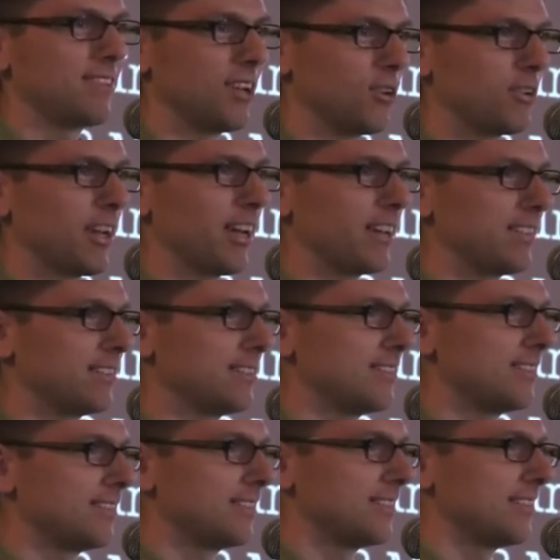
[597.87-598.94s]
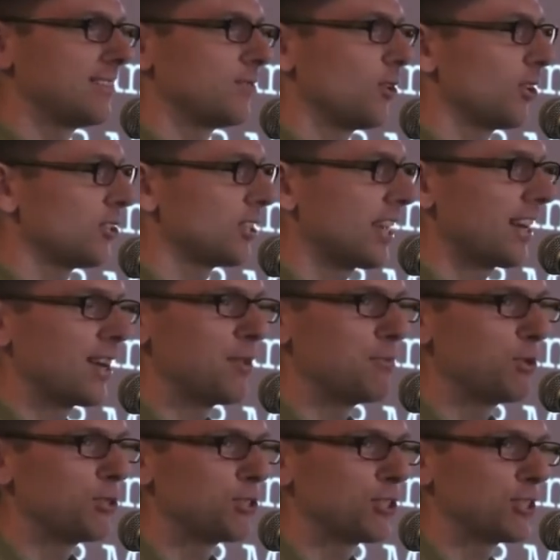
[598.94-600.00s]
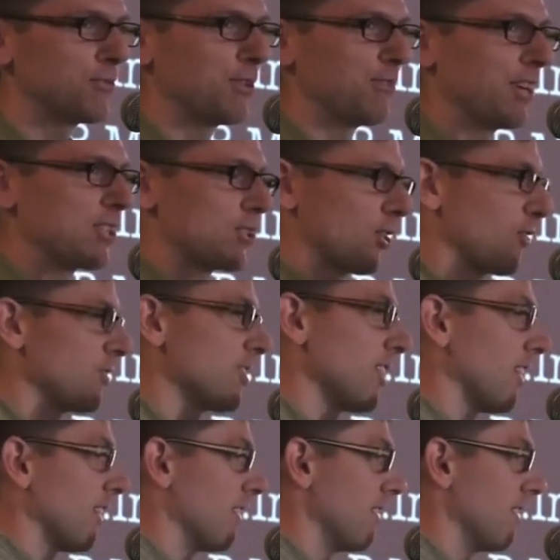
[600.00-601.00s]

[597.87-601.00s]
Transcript: Okay. Well, there's not any boosters of investor-owns